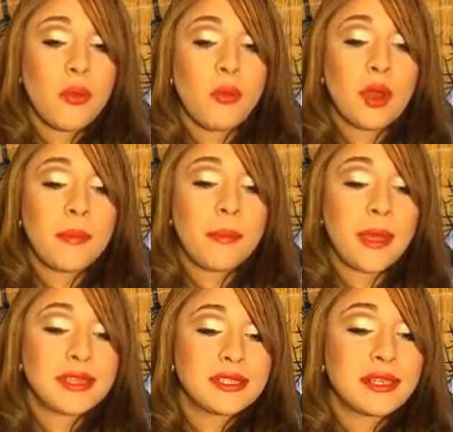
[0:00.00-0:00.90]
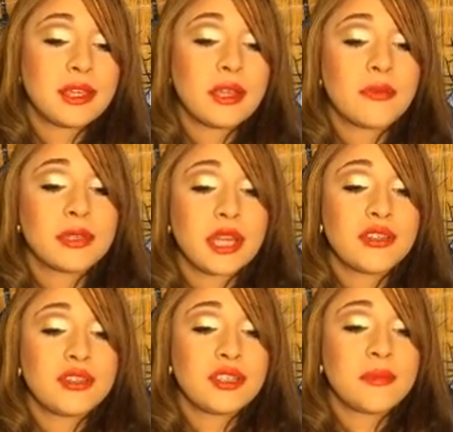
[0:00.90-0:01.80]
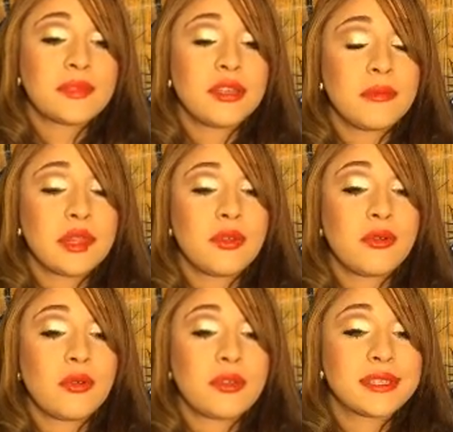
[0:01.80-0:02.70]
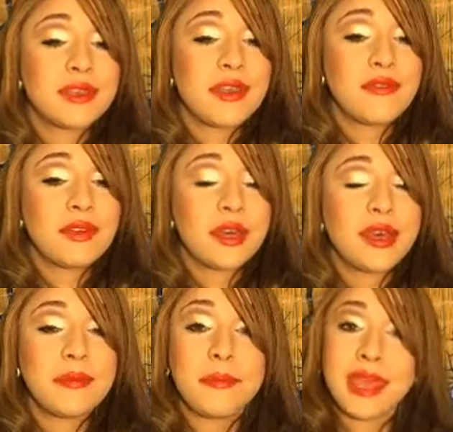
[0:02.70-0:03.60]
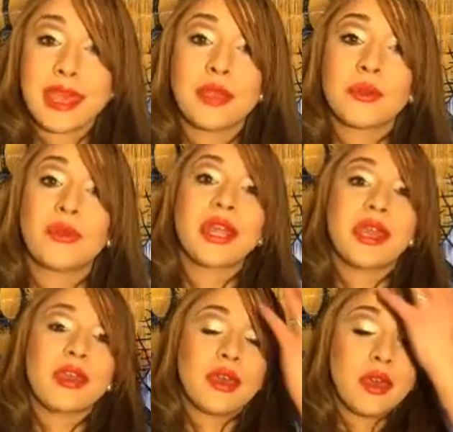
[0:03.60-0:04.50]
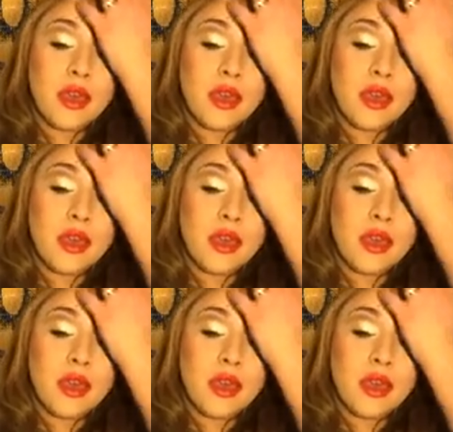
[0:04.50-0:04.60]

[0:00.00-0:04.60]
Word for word: where basically your relationship's going to meet the course of making or breaking.